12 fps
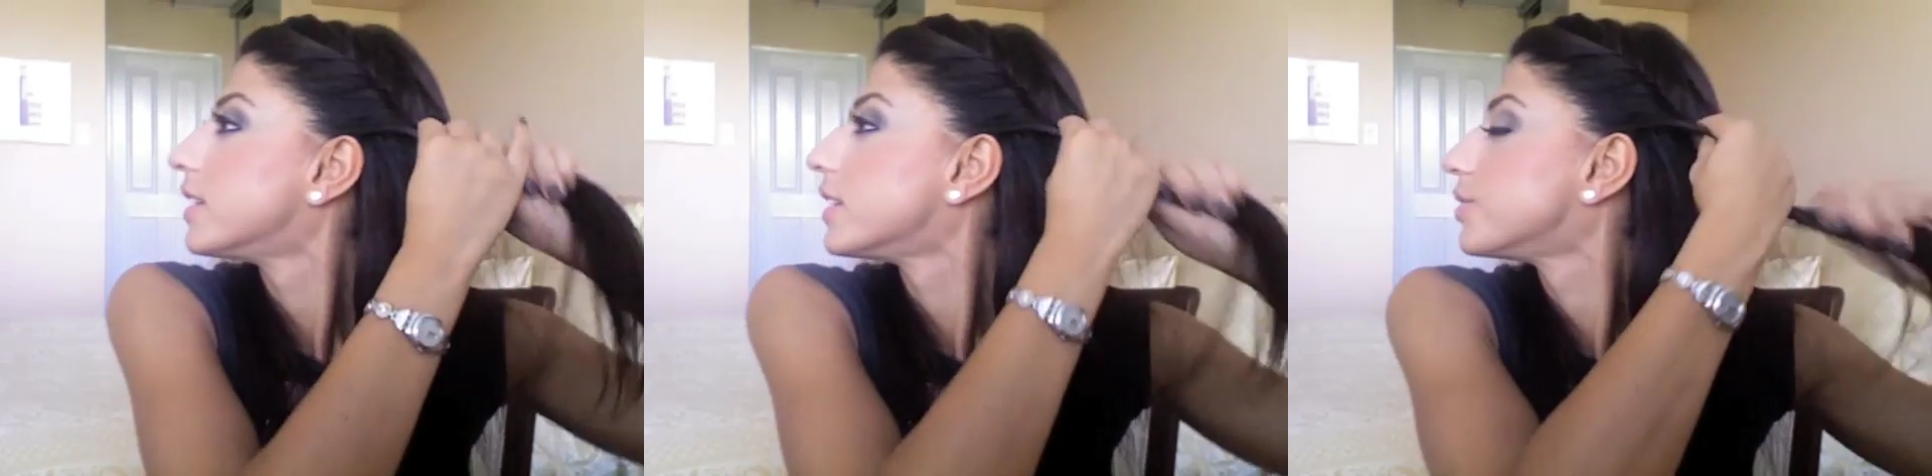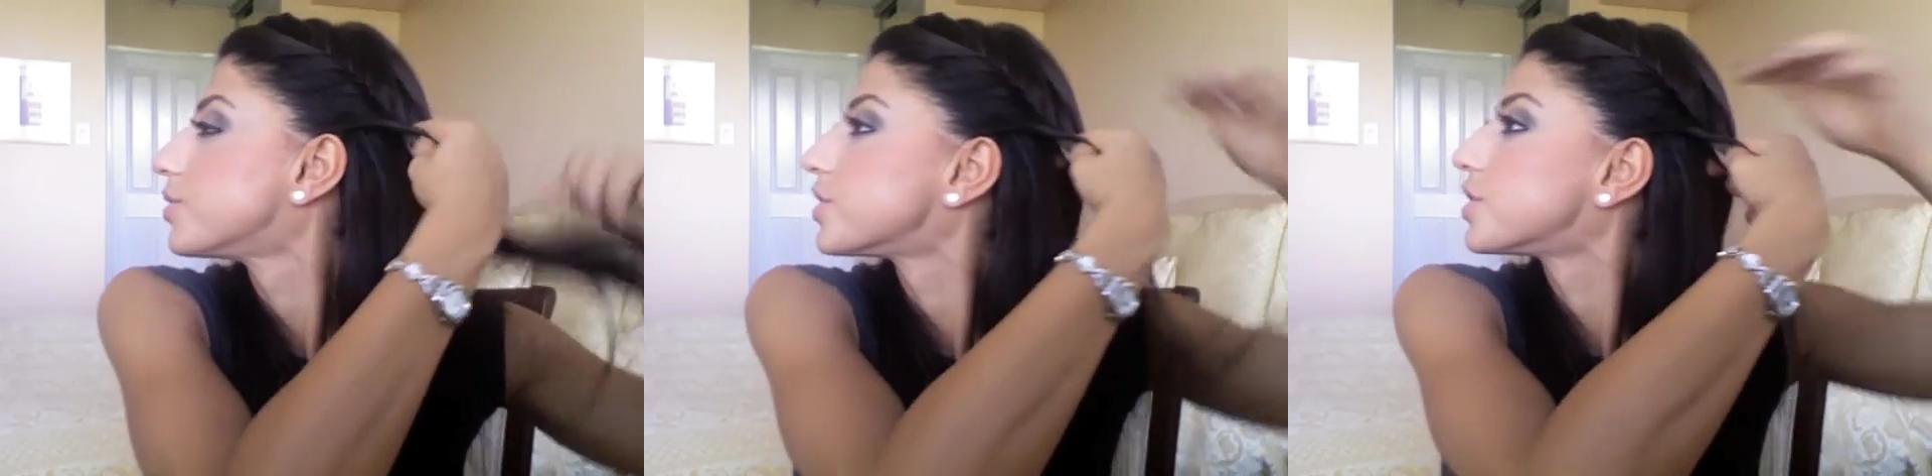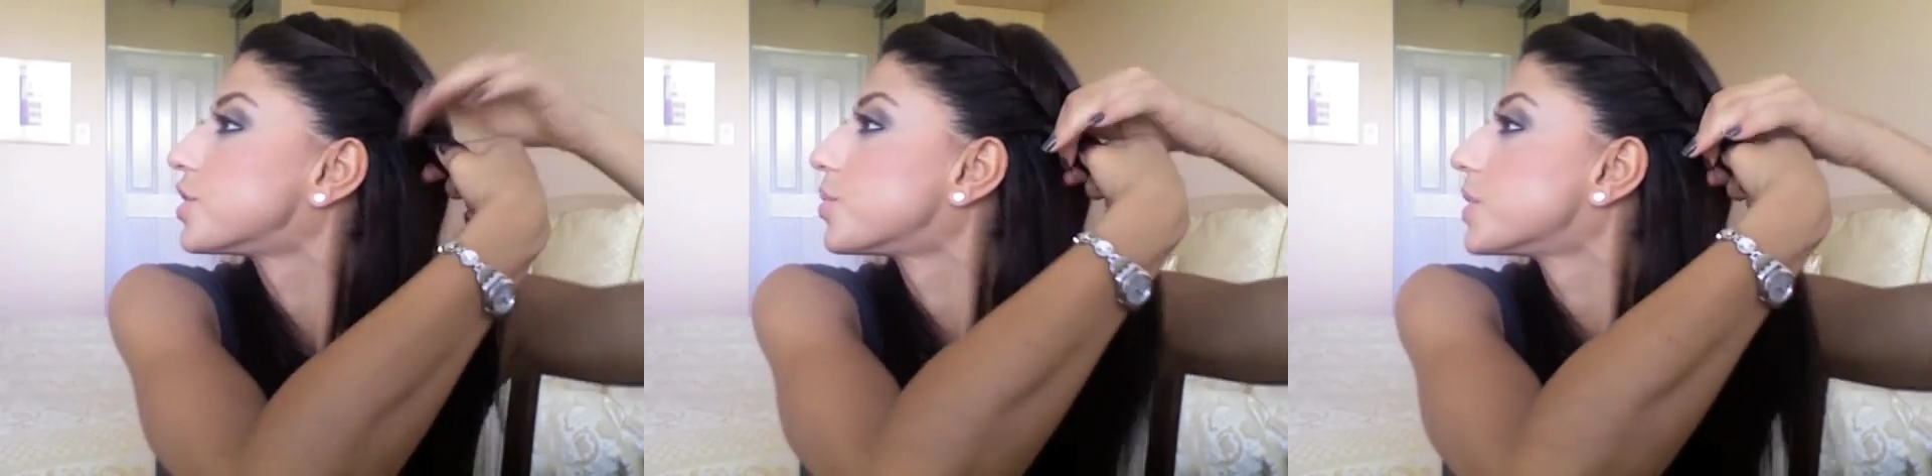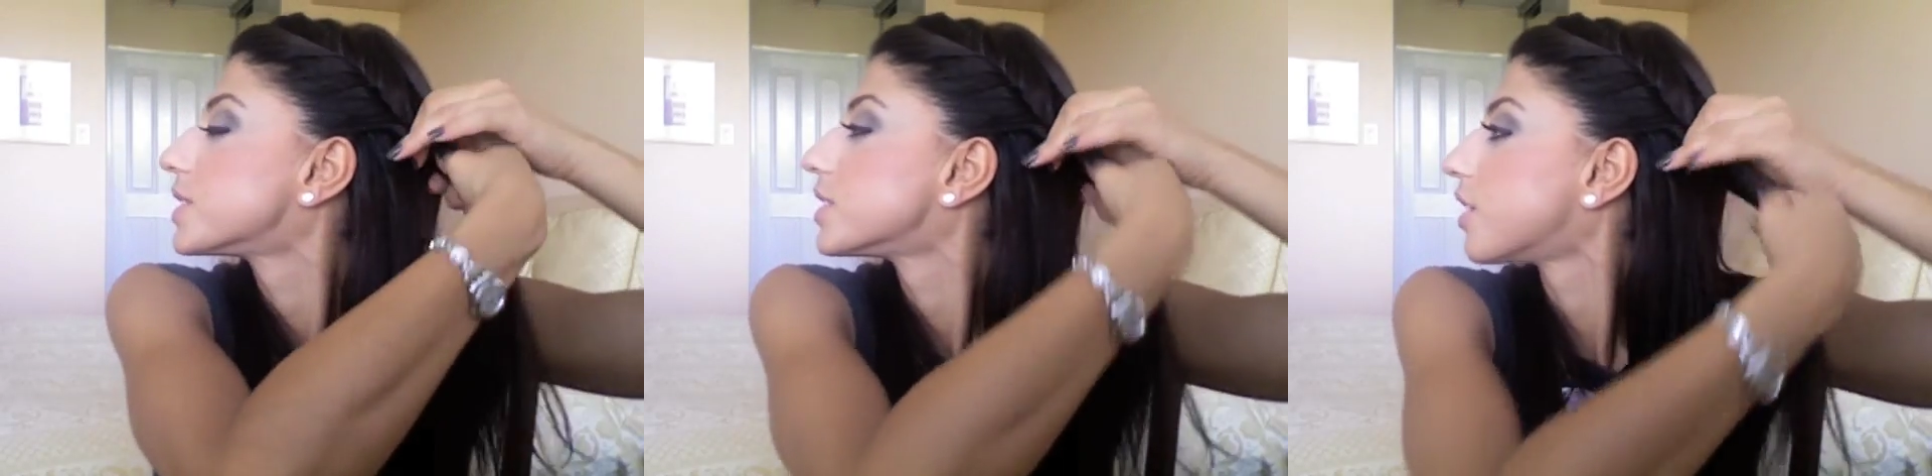and you just
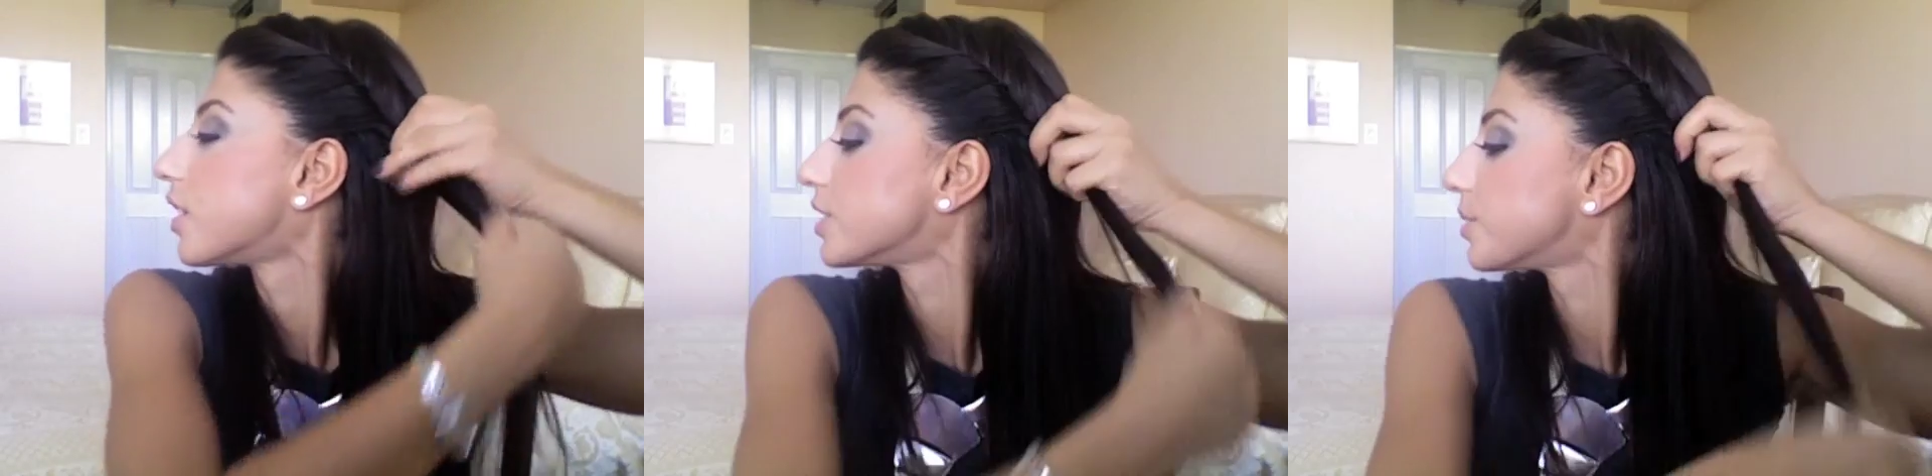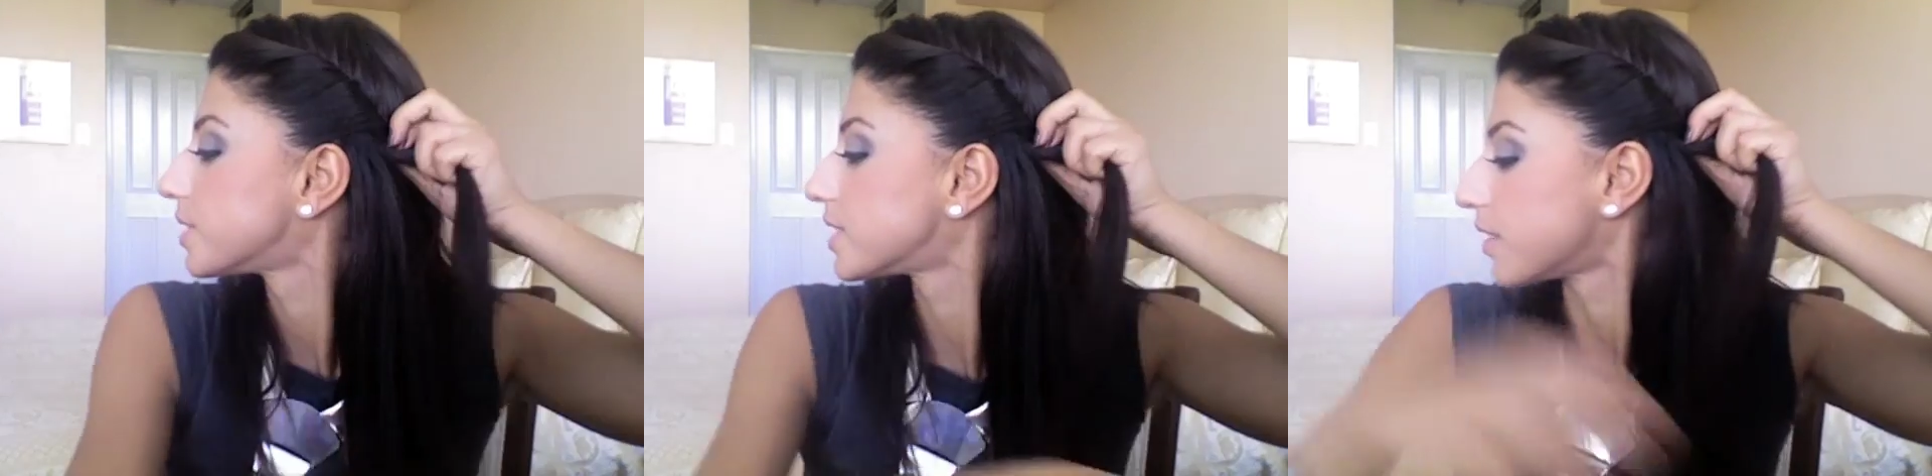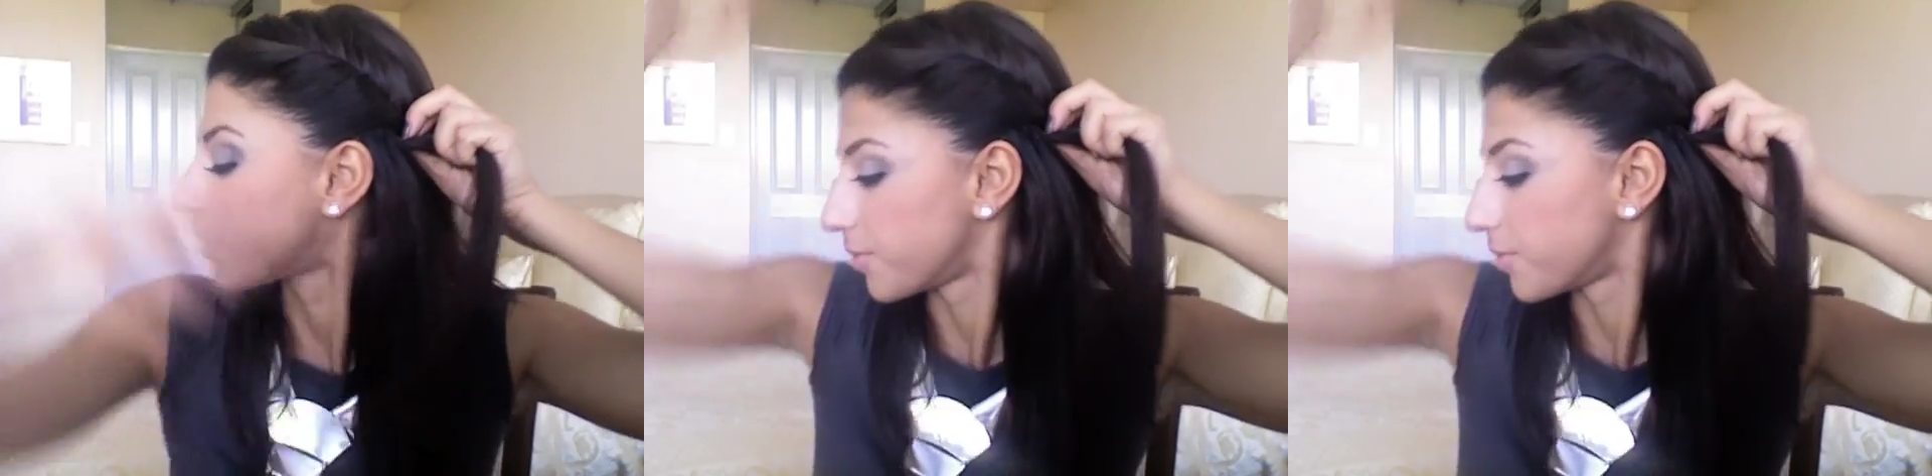twist it onto itself